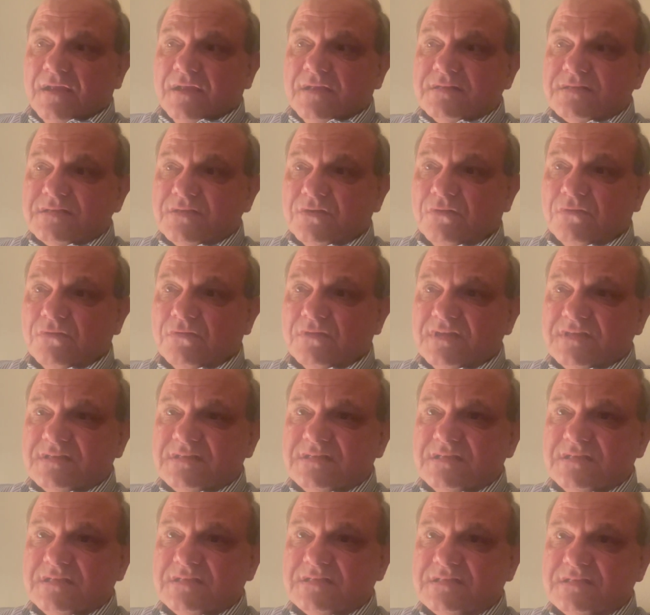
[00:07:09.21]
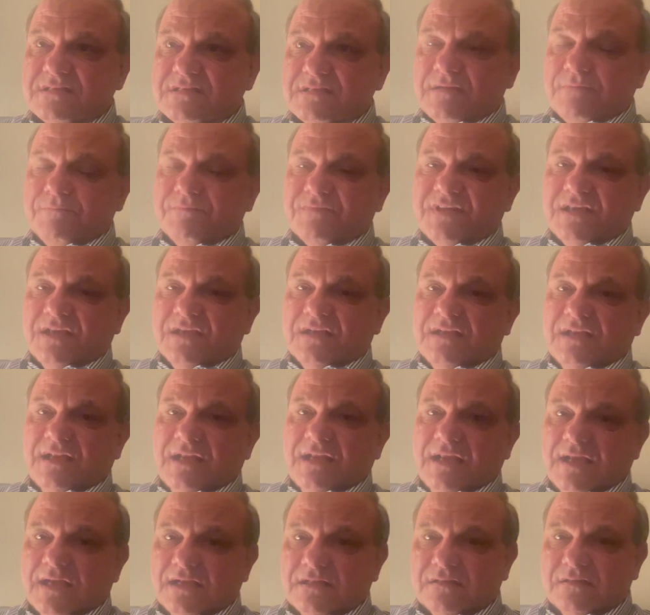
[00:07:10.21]
So this is something
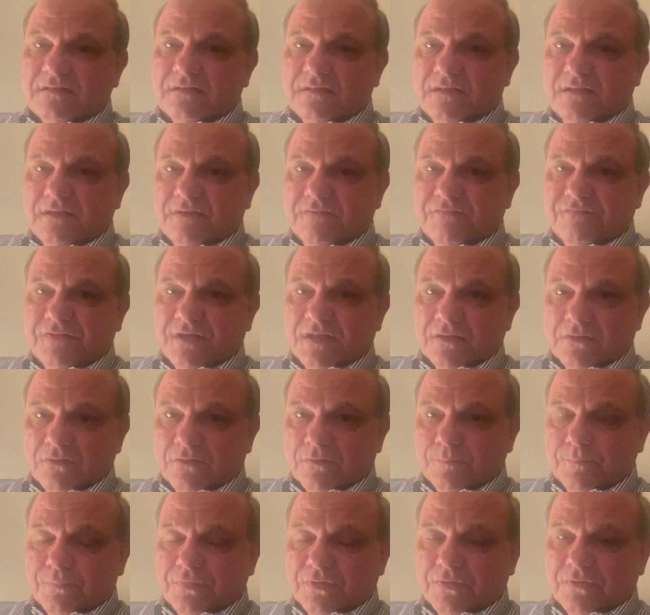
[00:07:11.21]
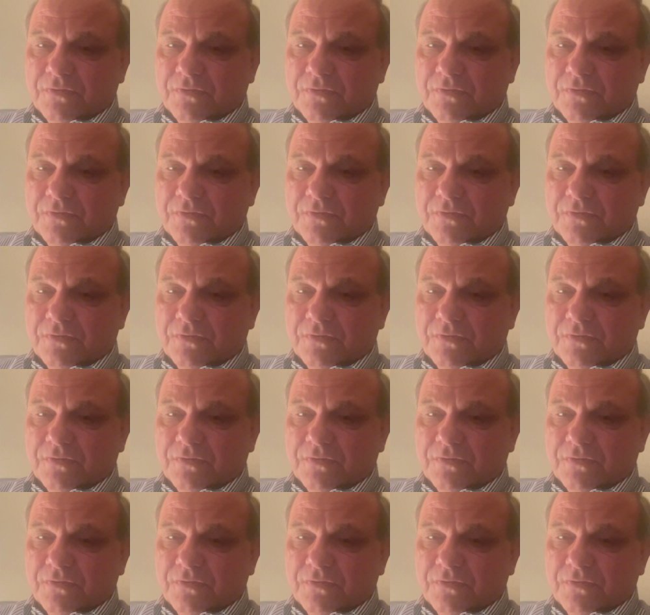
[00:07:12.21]
they had to develop